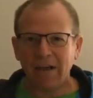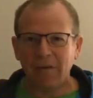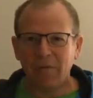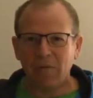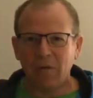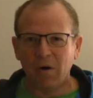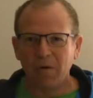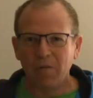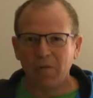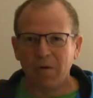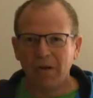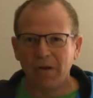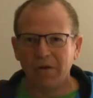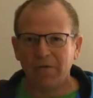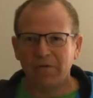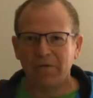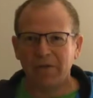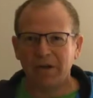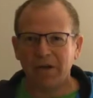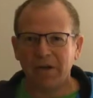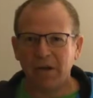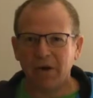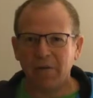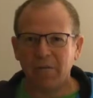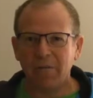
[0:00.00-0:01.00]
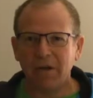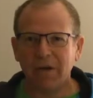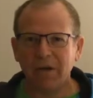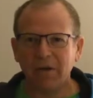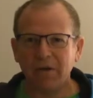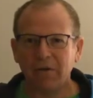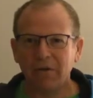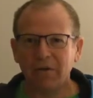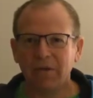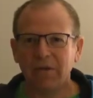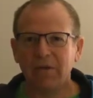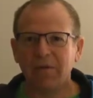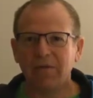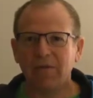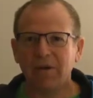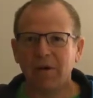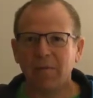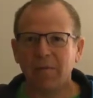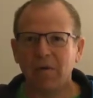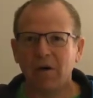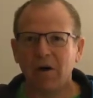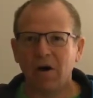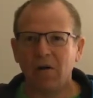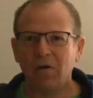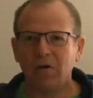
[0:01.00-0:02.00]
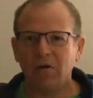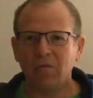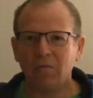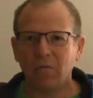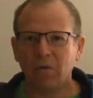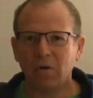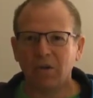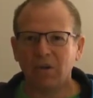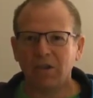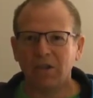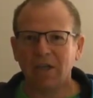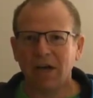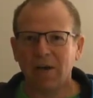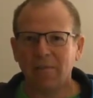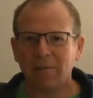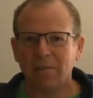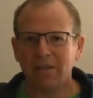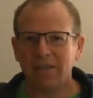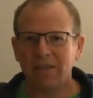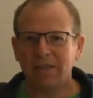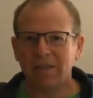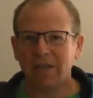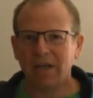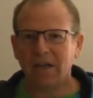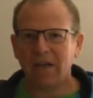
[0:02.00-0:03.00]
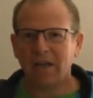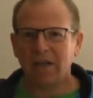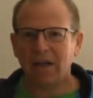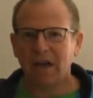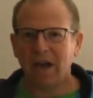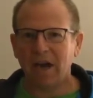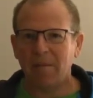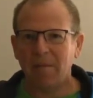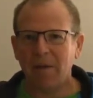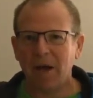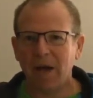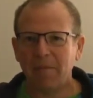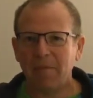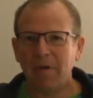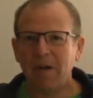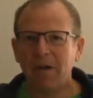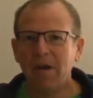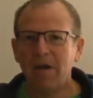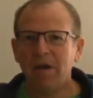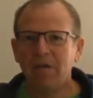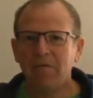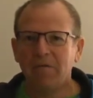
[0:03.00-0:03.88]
a one-minute video pick only available on the SportsChatPlace.com app.